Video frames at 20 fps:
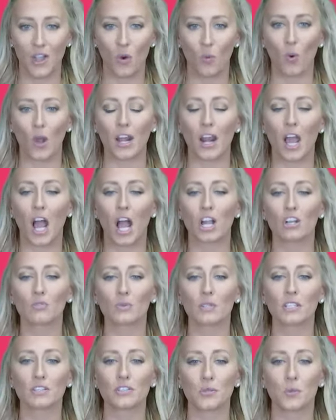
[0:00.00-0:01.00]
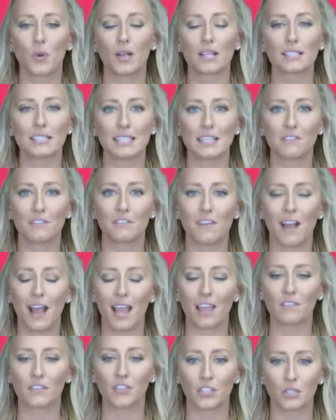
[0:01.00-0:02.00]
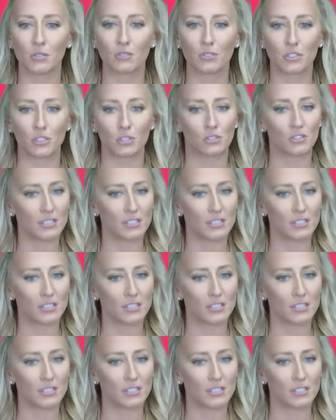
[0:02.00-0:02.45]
125 Qsters,